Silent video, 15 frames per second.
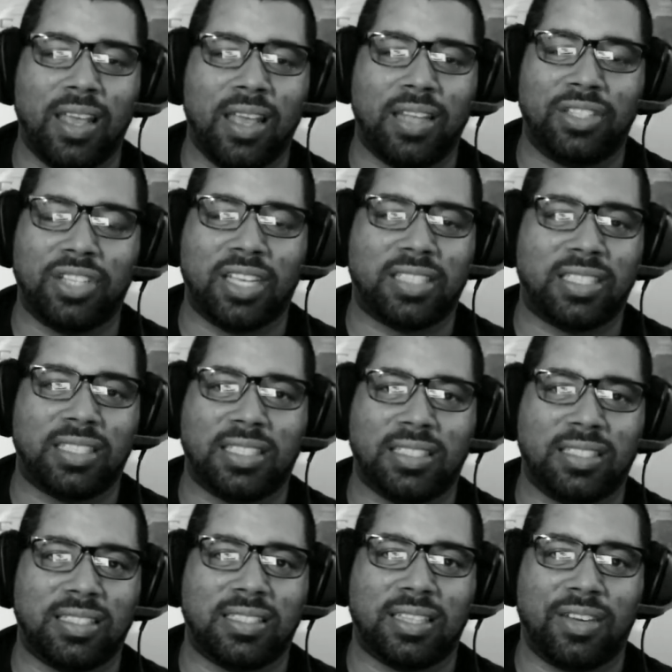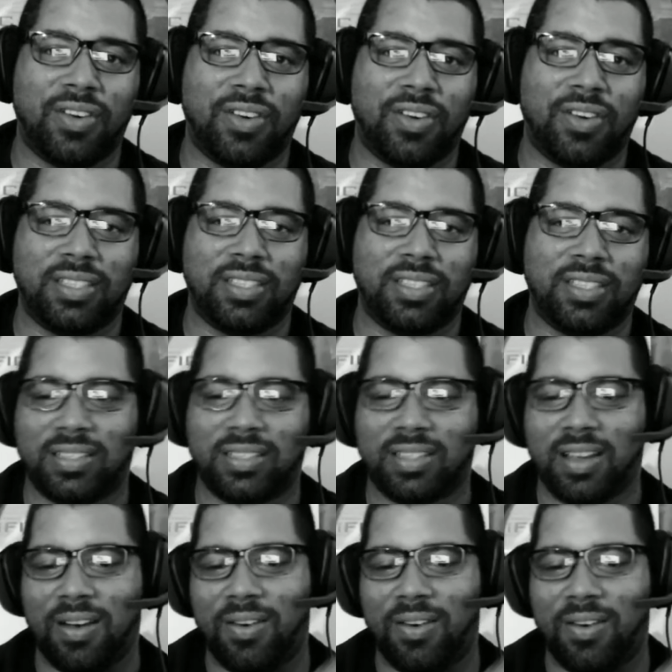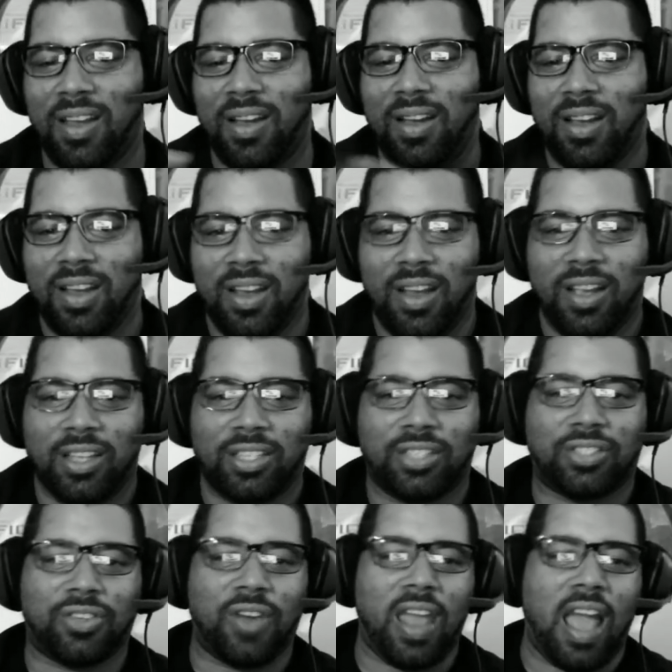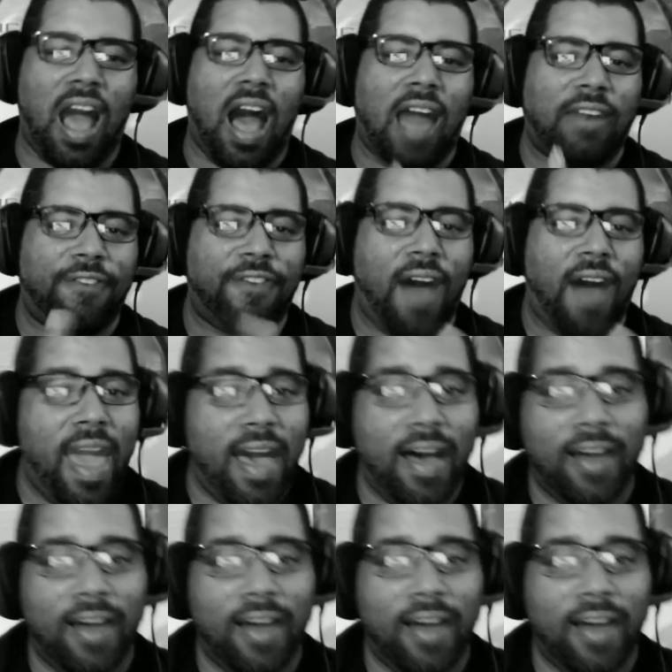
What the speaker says: Injustice is just a great series. So straight hot fire.